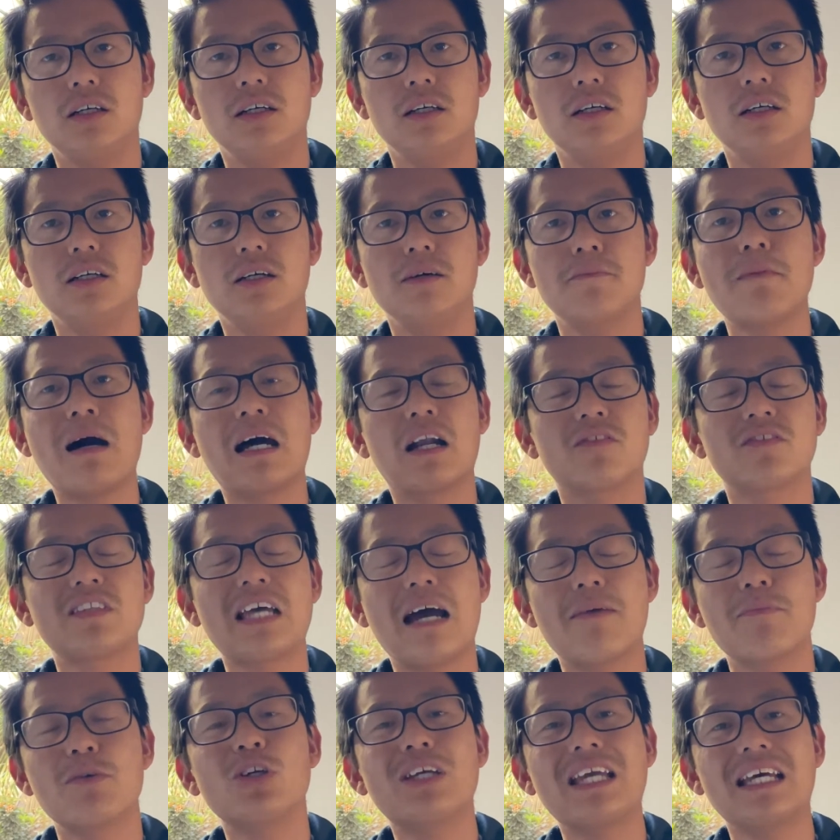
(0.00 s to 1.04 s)
an amount of
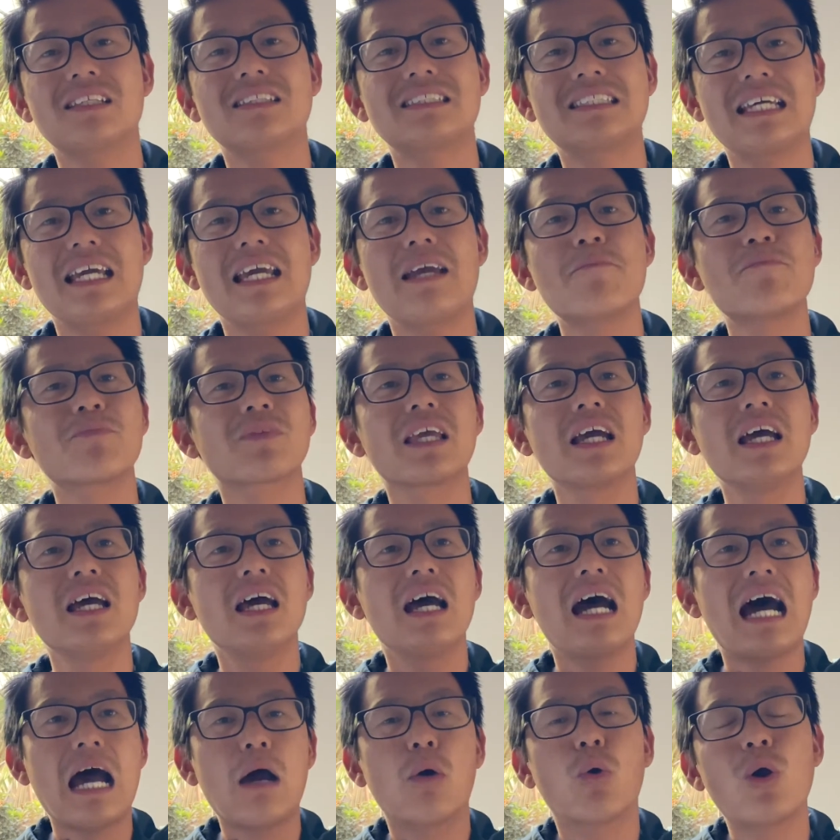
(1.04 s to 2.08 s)
time, you can say,
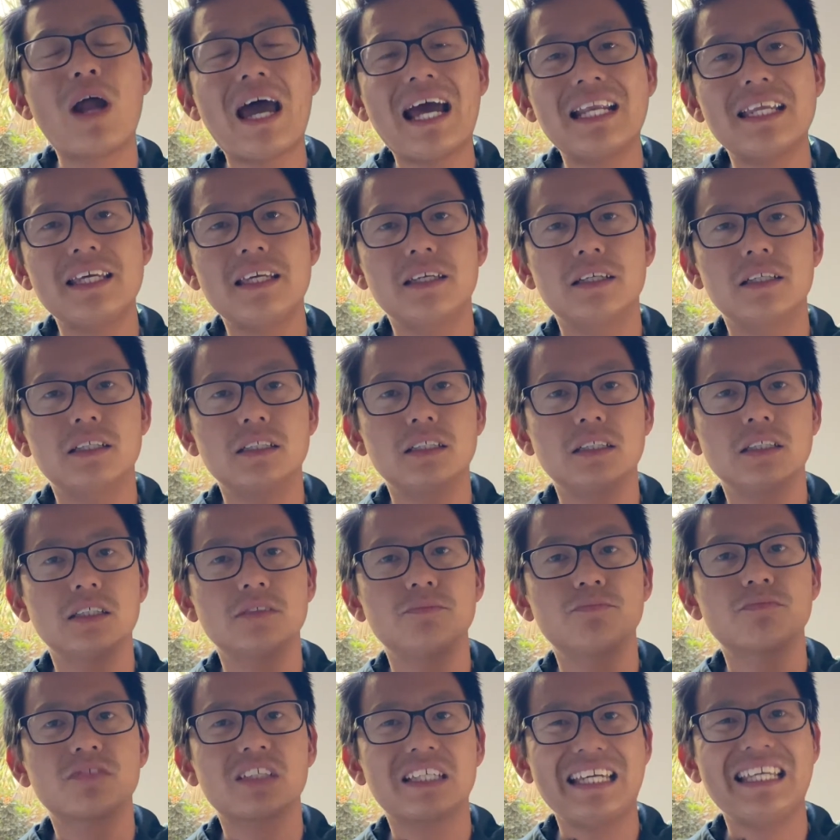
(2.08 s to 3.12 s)
I already
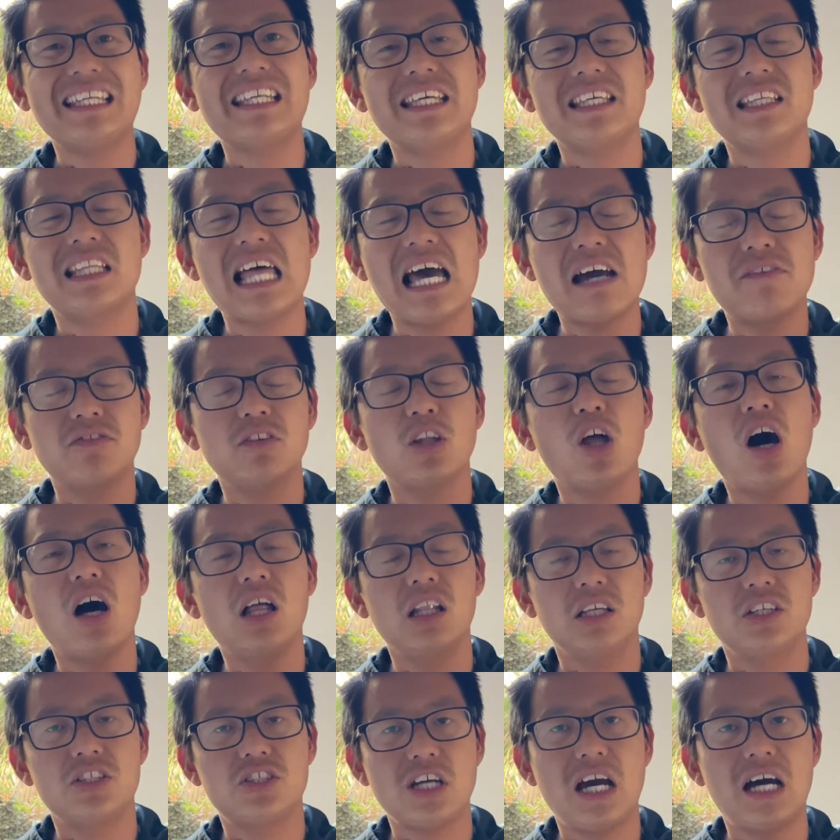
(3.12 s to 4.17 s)
gained enough
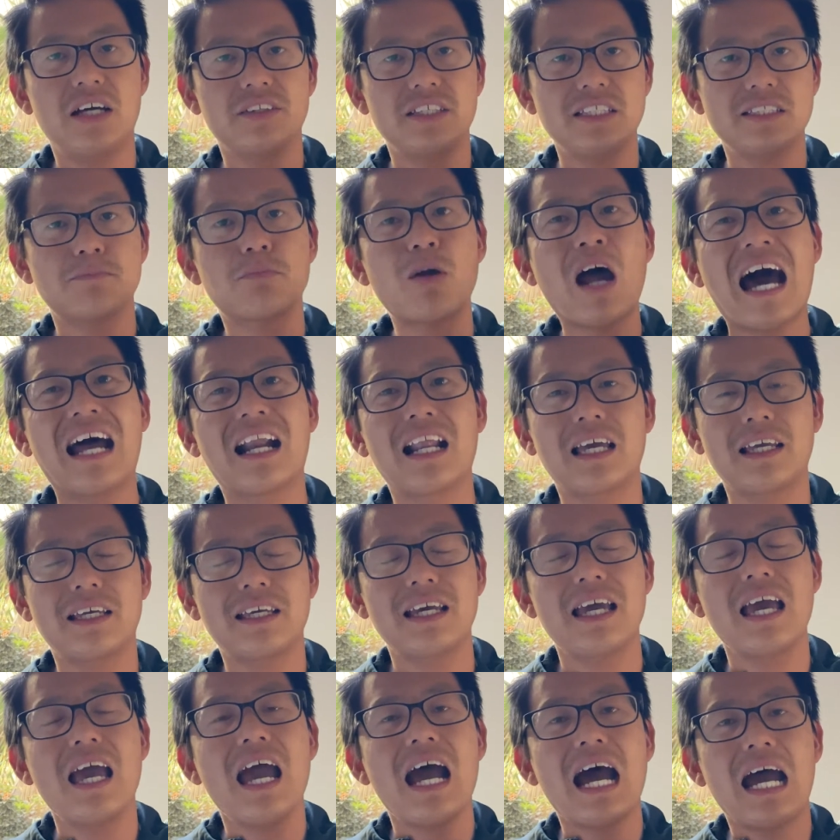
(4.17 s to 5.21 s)
knowledge on this product.
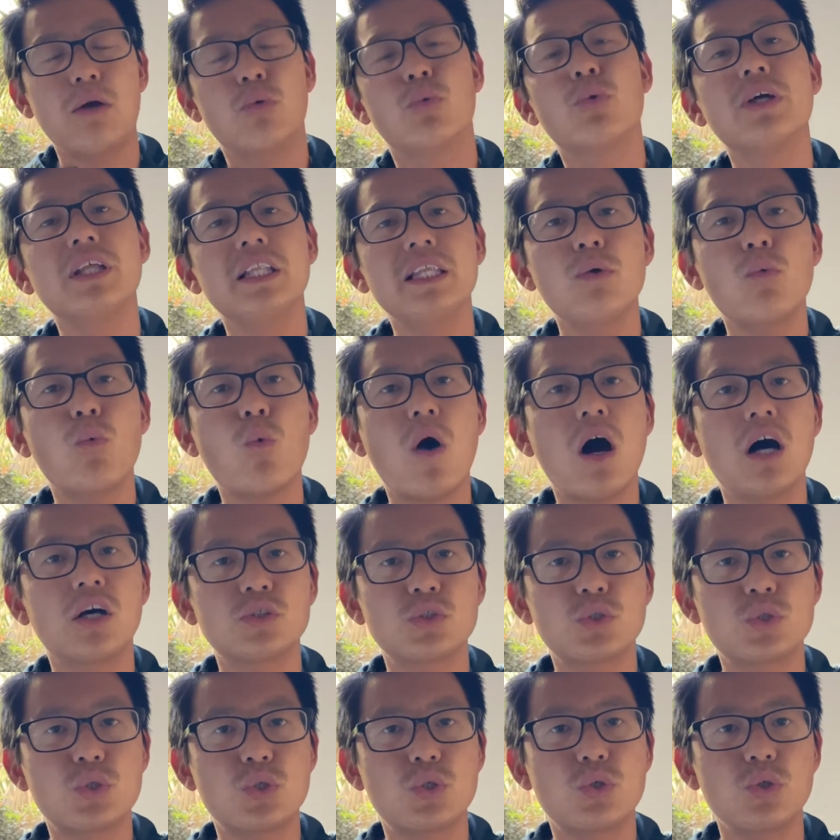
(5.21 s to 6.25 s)
I really
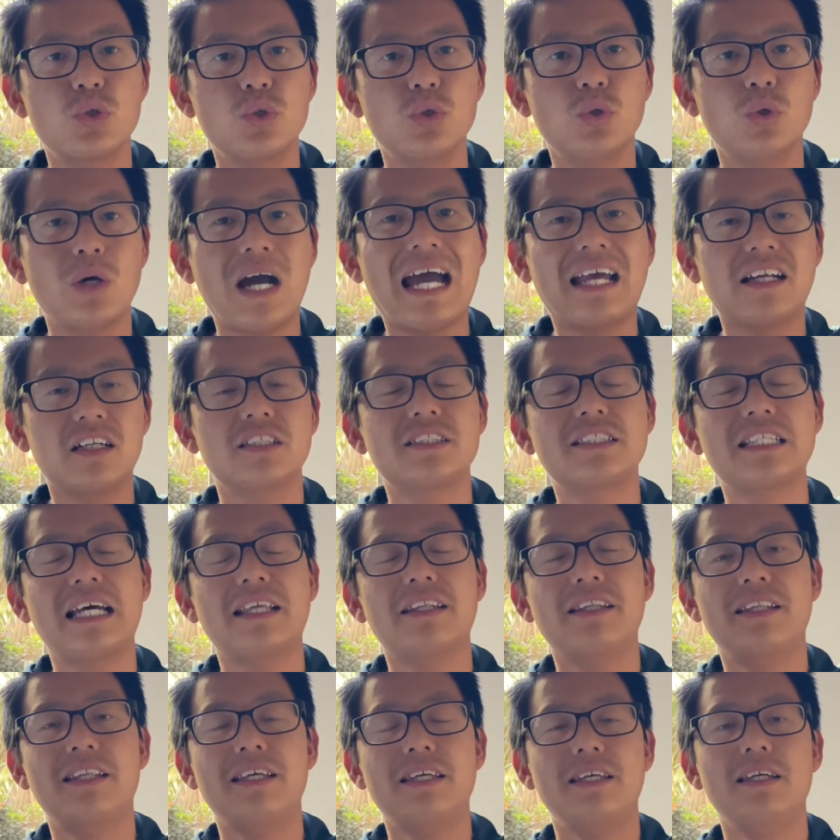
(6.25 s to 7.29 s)
want to
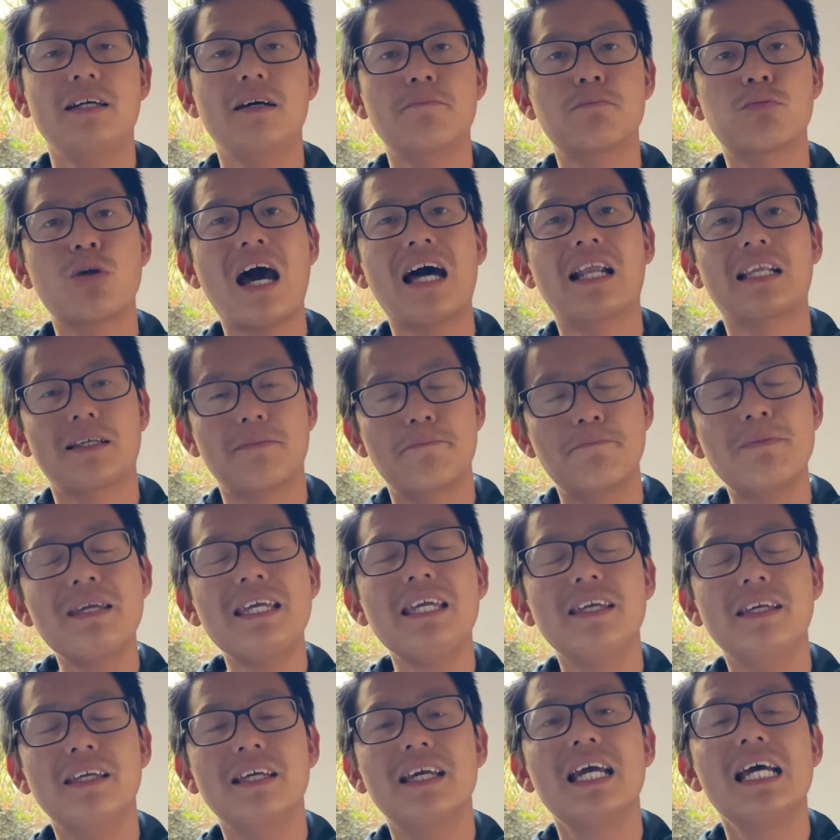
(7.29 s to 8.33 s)
understand the product
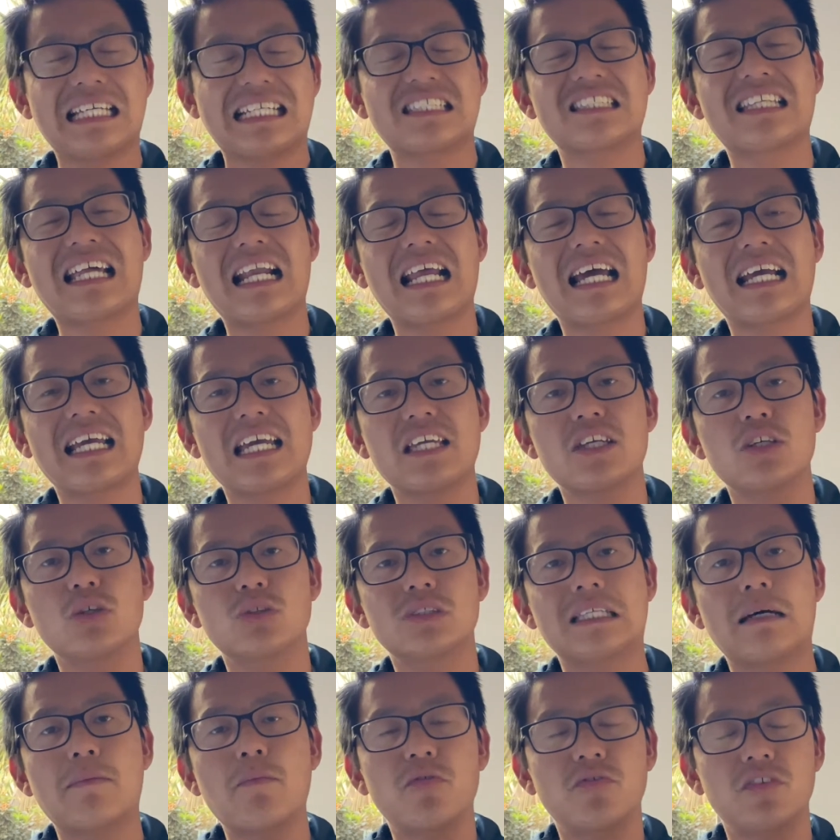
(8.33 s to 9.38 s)
B, such that I can use
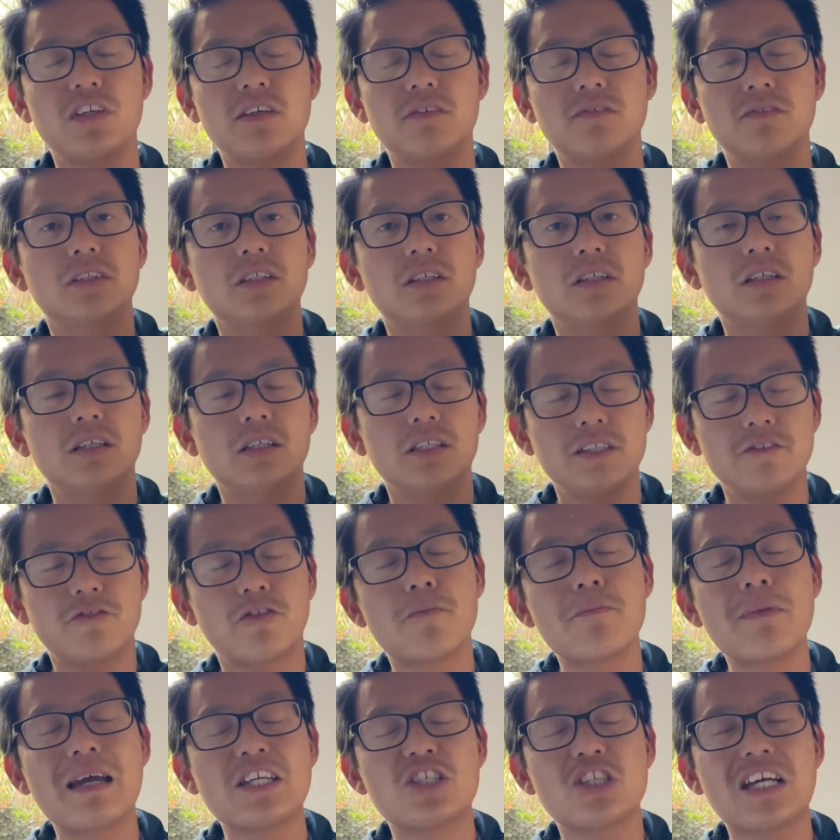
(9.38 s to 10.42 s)
some of the
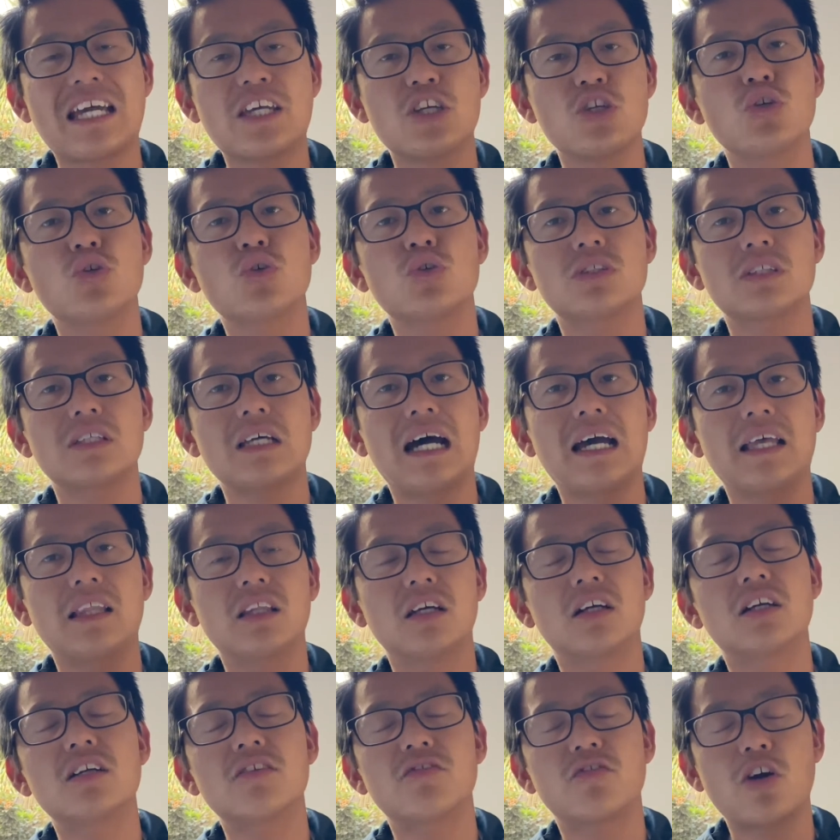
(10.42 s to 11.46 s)
information I
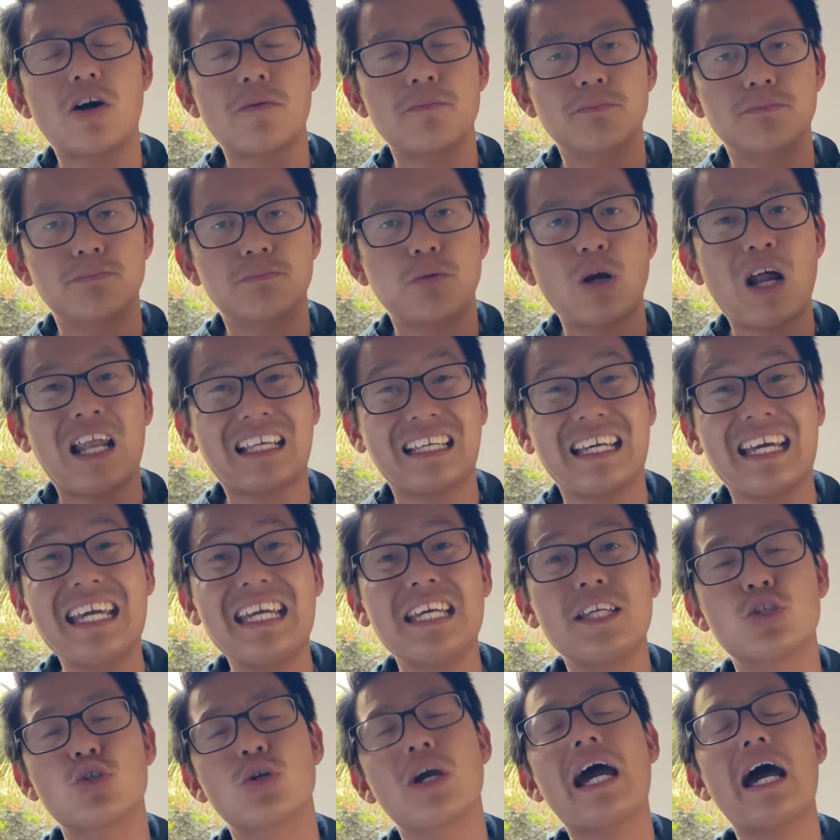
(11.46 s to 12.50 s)
learned from product
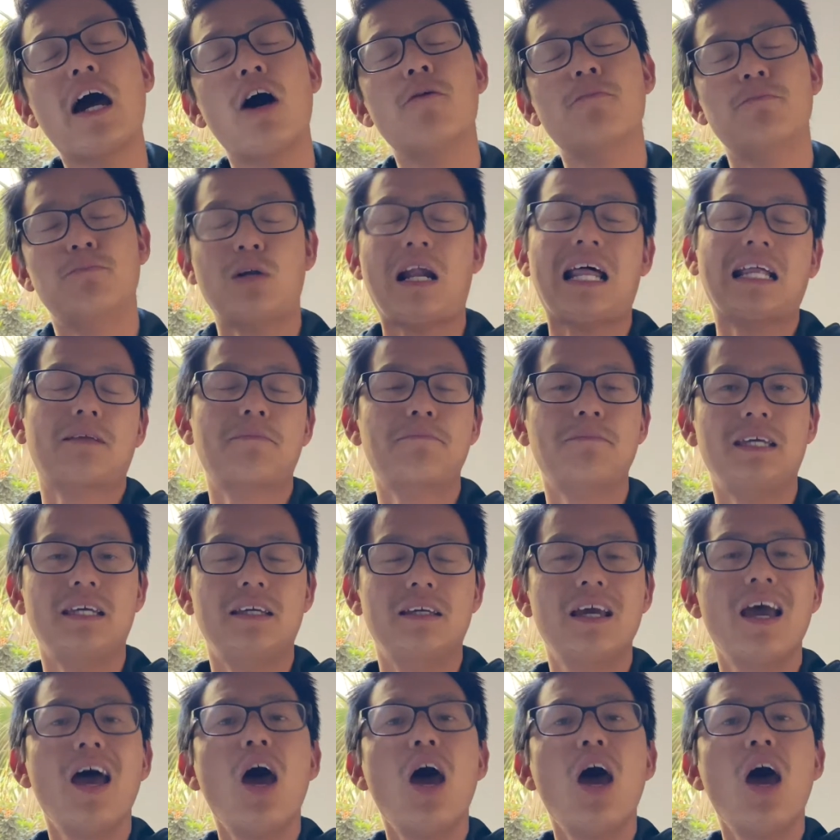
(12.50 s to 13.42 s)
A to help product B.